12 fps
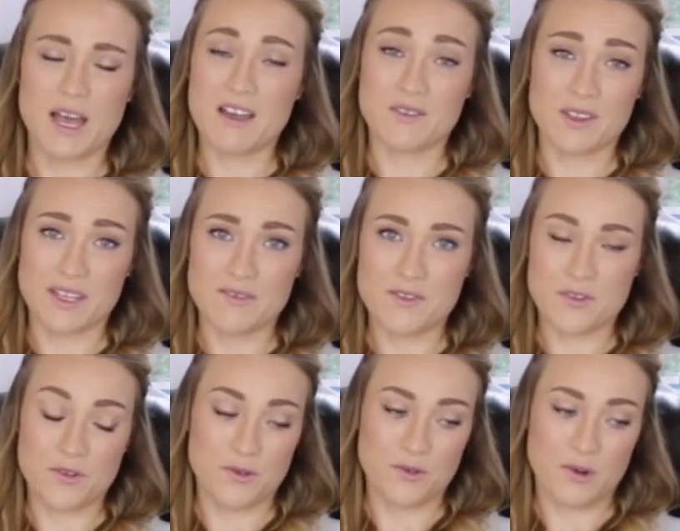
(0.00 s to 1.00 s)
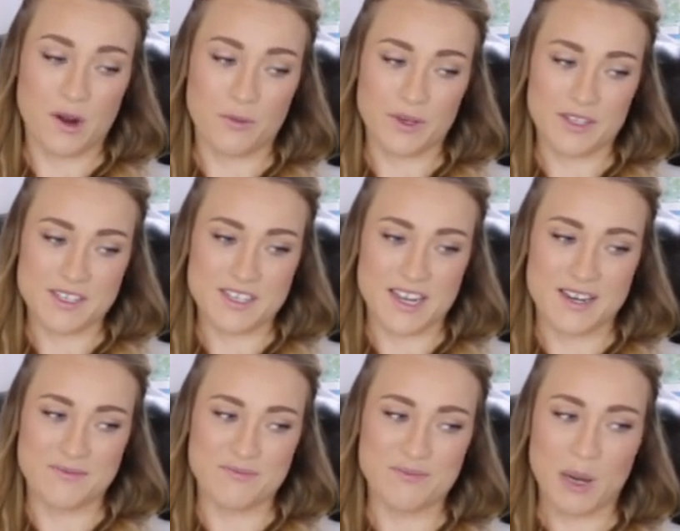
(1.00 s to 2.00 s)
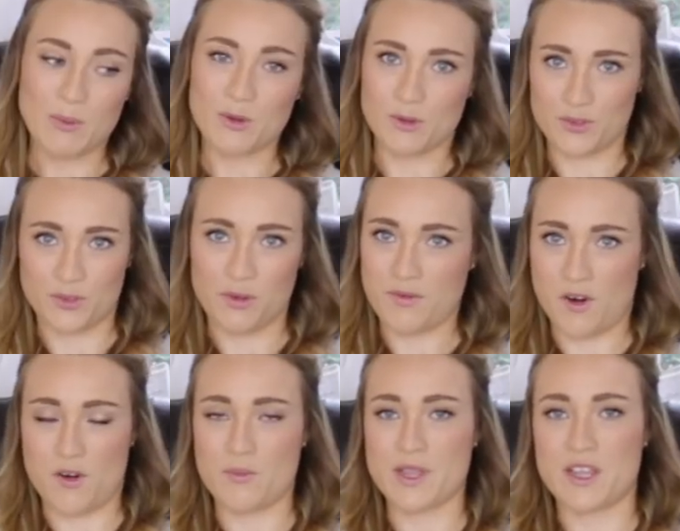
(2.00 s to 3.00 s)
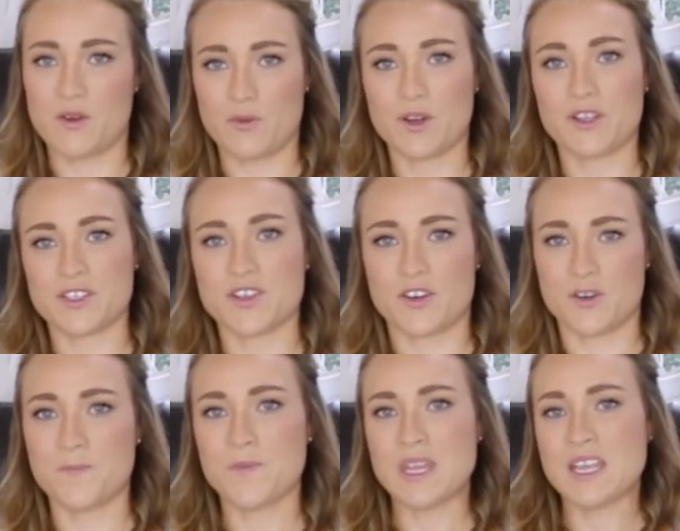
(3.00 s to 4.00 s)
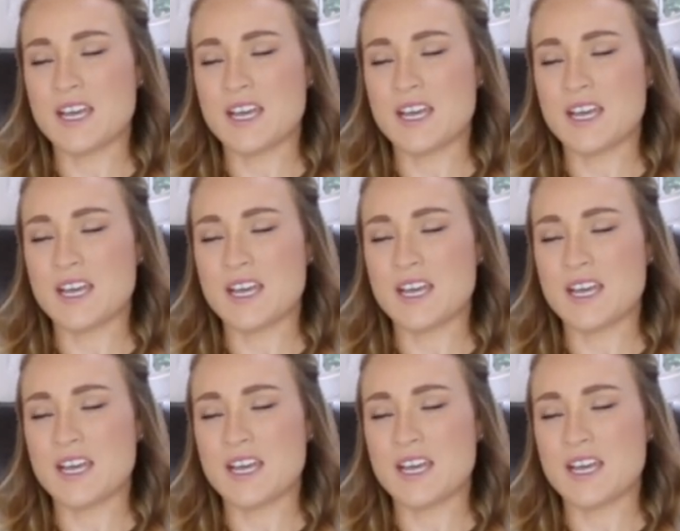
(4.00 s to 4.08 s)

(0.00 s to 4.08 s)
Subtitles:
but I haven't lived through a real estate bubble so far being a realtor.